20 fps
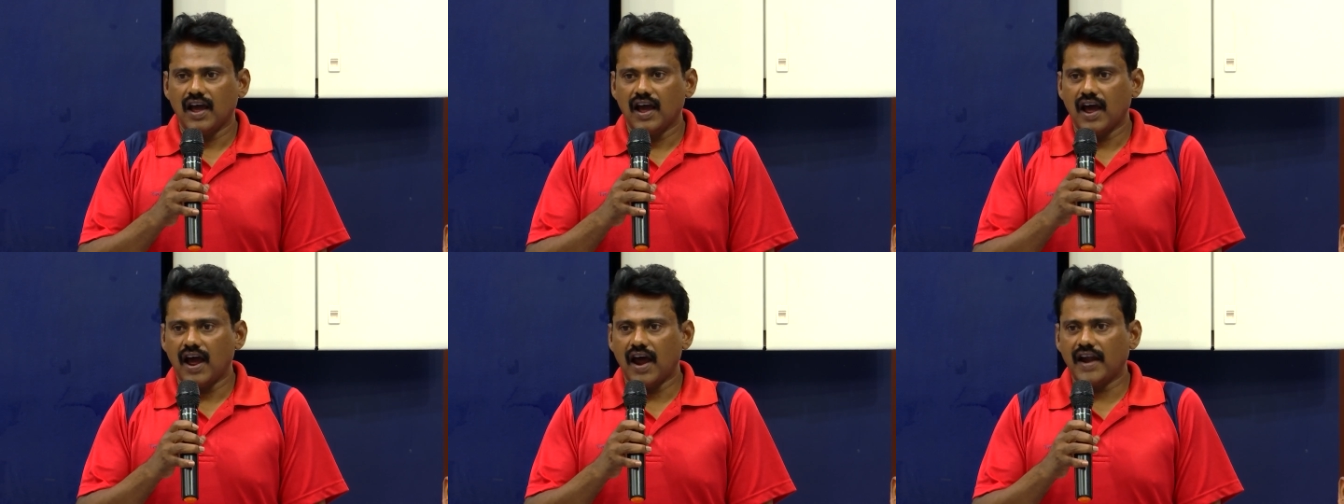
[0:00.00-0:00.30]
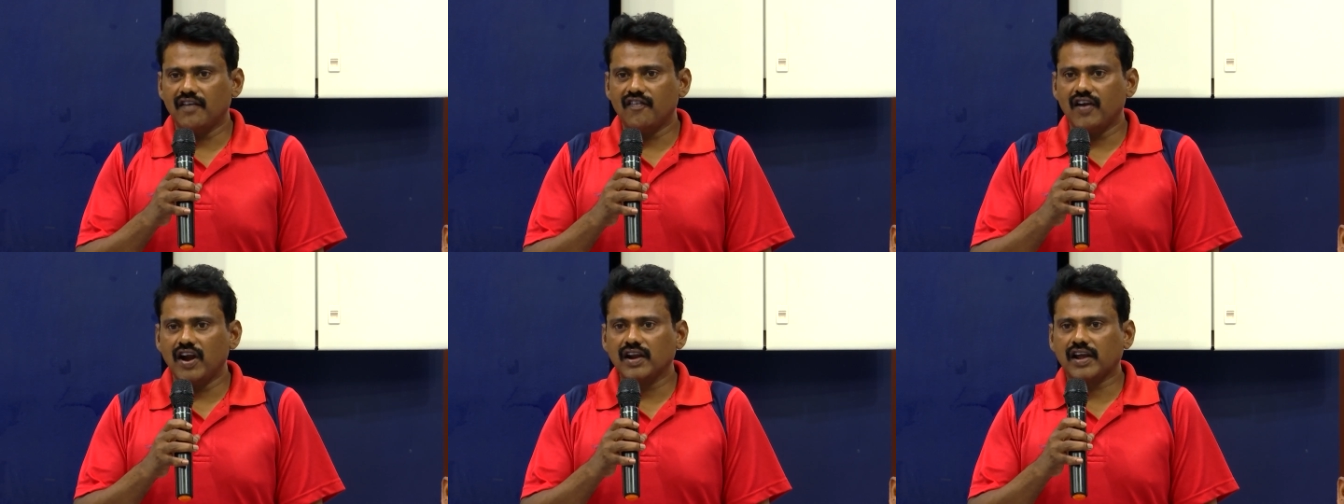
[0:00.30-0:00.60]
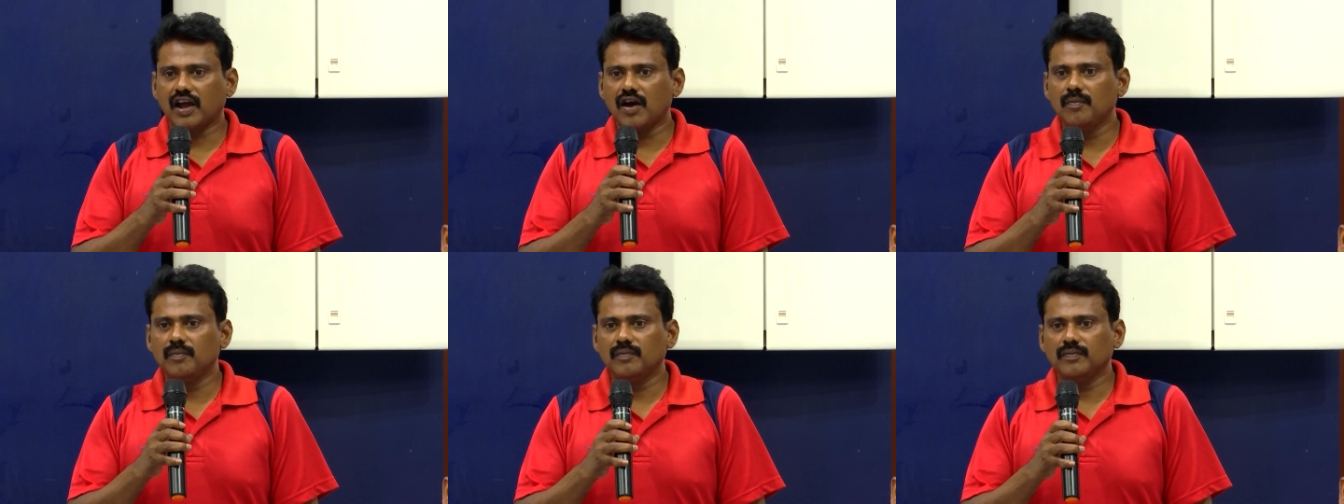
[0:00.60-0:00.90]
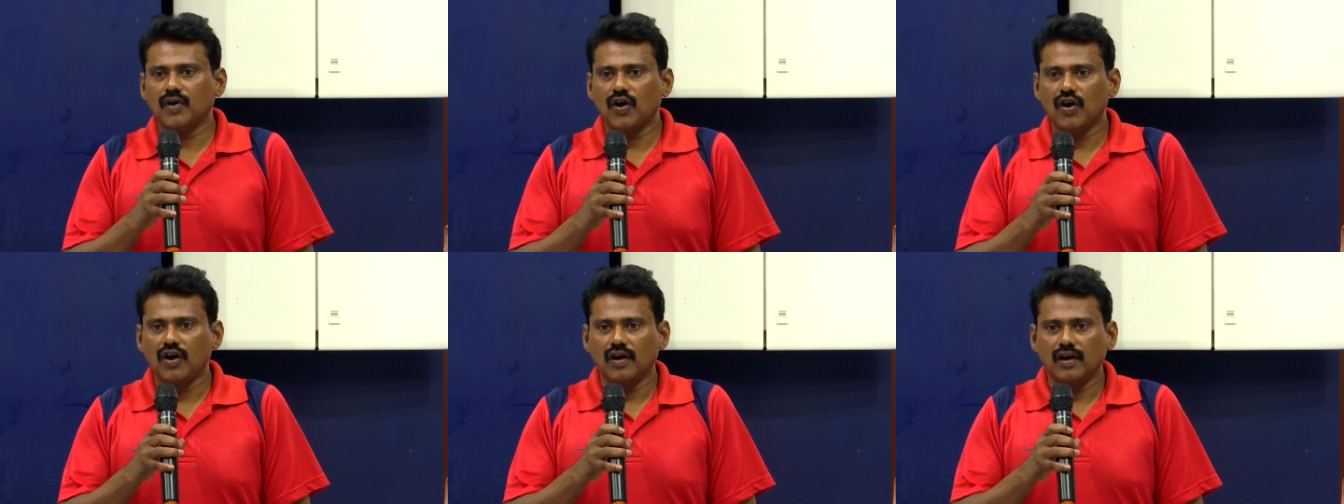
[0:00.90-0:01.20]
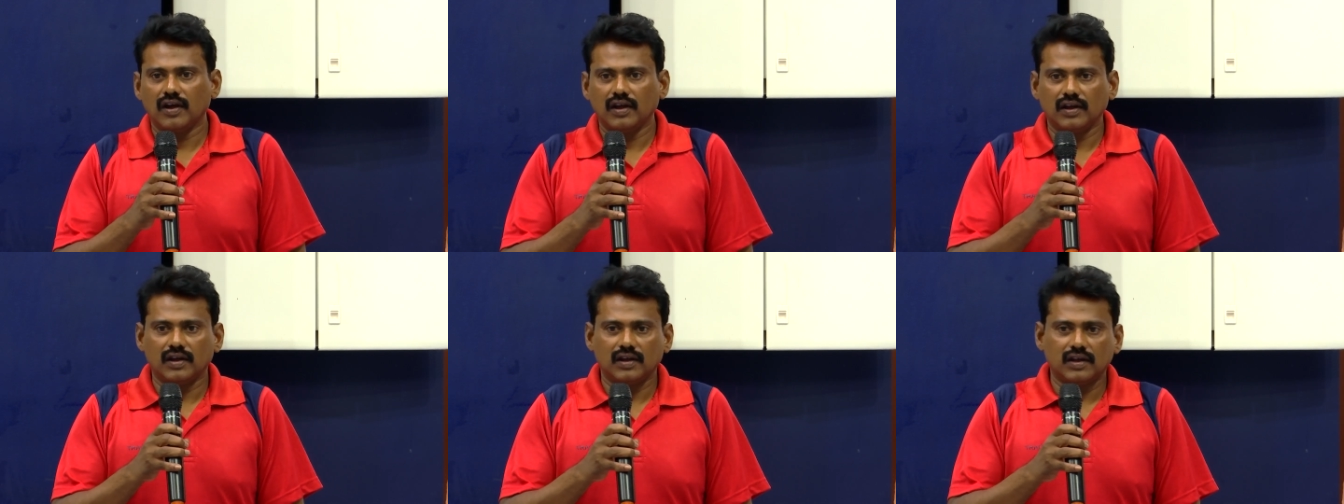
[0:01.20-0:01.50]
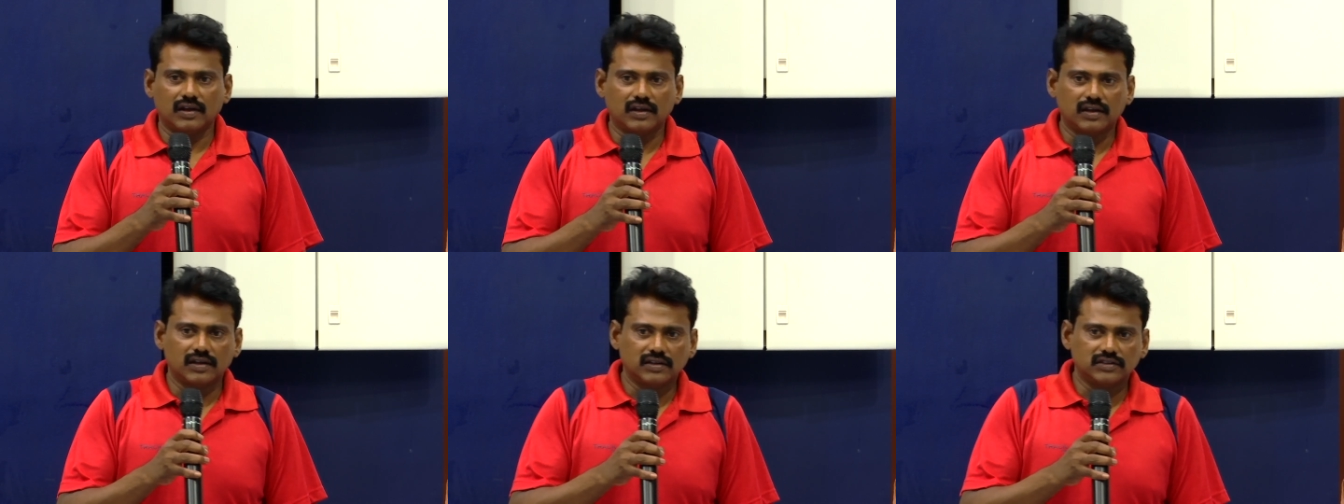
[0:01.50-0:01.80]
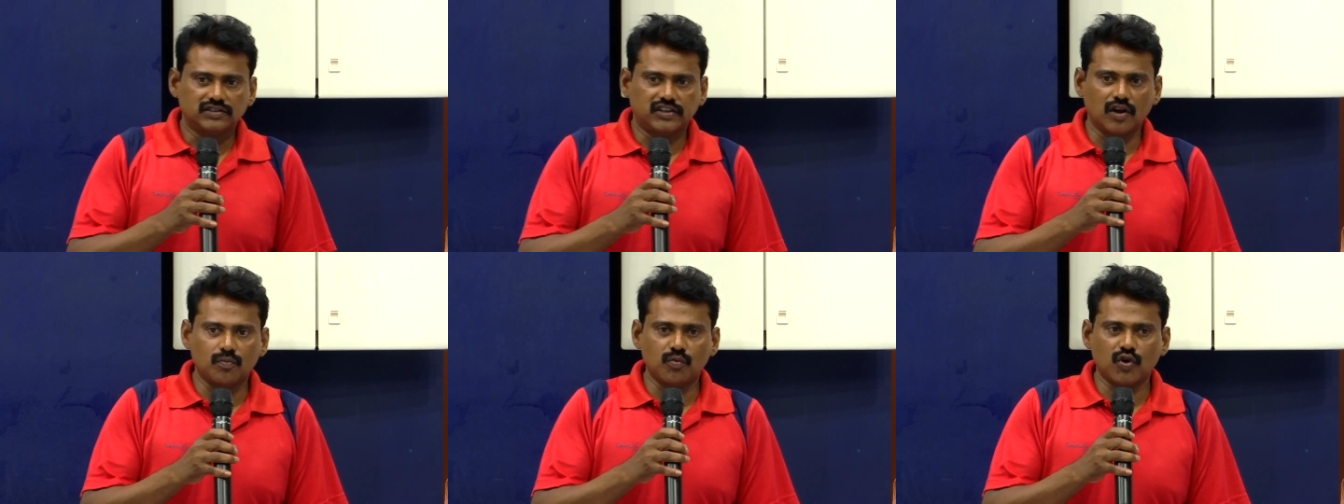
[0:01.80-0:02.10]
And I welcome
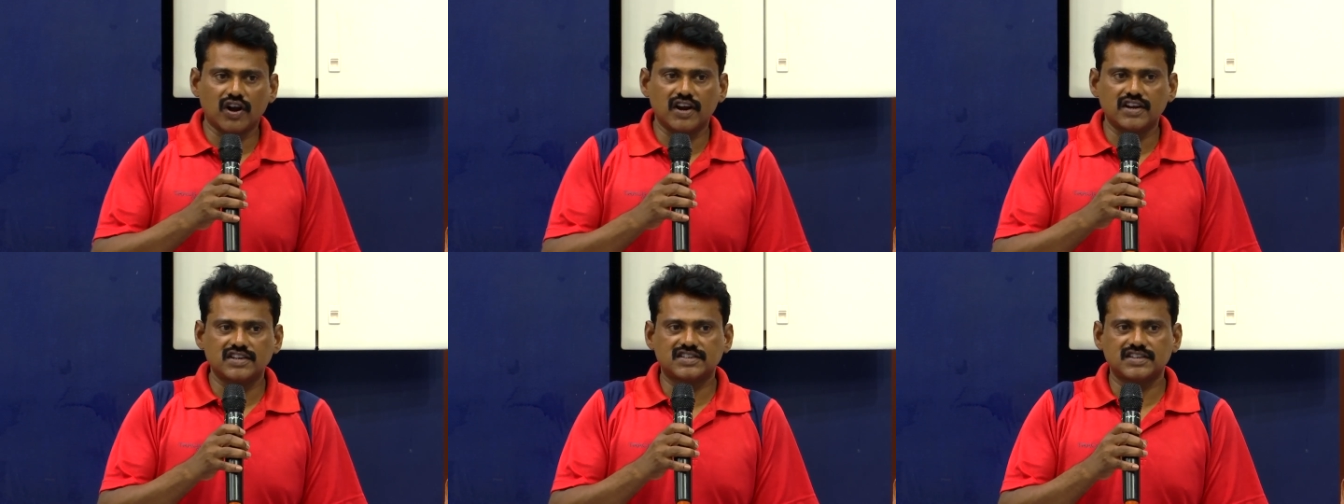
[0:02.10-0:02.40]
Tirumurugan